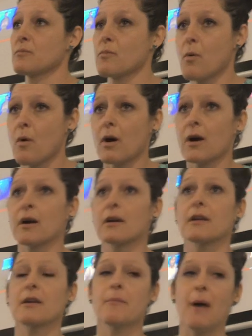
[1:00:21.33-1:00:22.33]
more
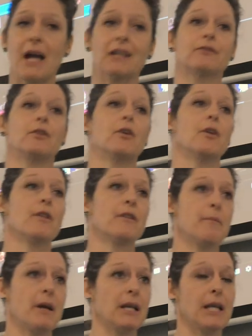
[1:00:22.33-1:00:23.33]
impactful
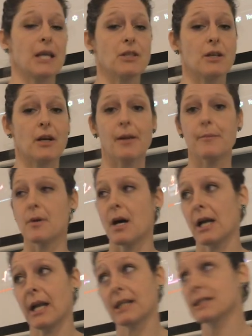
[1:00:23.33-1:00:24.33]
than medication. I am
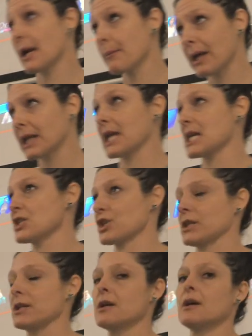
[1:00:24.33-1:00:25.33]
not anti
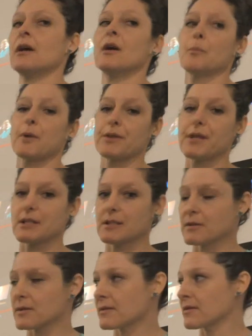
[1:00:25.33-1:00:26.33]
medication, but
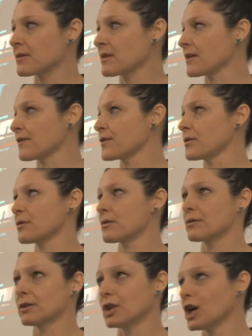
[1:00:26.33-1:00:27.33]
this, if you
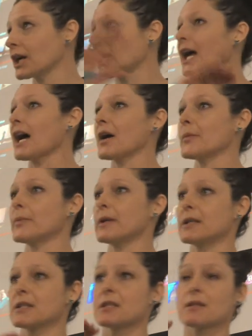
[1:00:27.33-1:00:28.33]
look it up,
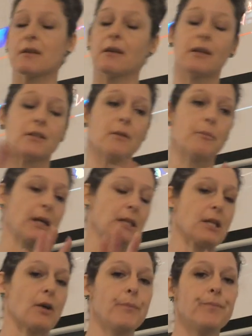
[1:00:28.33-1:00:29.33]
it's it's a big
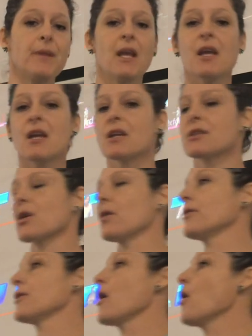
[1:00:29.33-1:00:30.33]
deal.
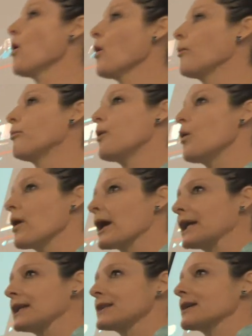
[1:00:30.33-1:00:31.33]
So, the whole
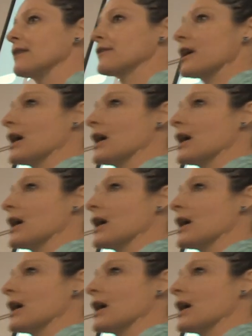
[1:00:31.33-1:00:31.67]
point of